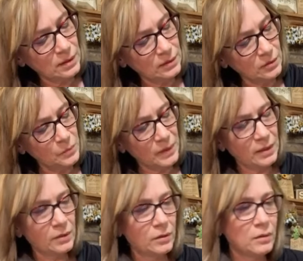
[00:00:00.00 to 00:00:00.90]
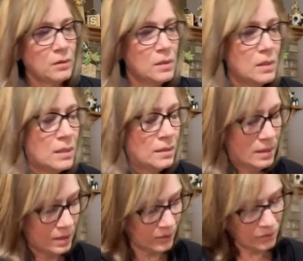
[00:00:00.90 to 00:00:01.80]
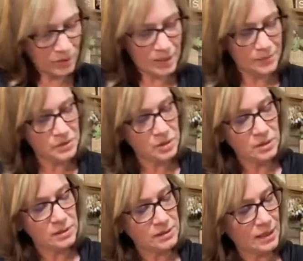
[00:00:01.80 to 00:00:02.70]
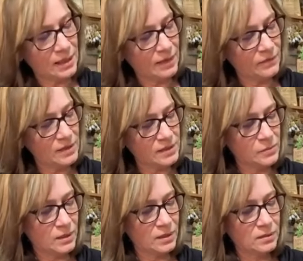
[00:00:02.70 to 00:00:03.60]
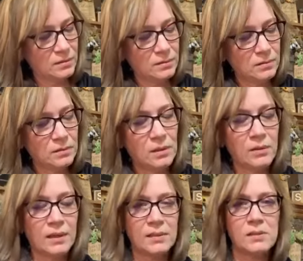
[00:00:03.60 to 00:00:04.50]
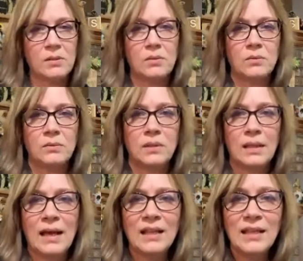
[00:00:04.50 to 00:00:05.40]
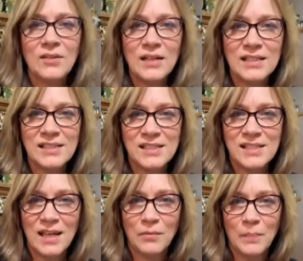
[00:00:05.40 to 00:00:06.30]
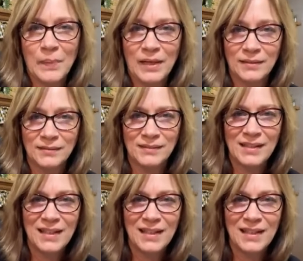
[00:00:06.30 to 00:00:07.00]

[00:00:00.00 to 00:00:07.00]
a little bigger. The other option is I have this one. Okay, so I'll let you guys decide what button.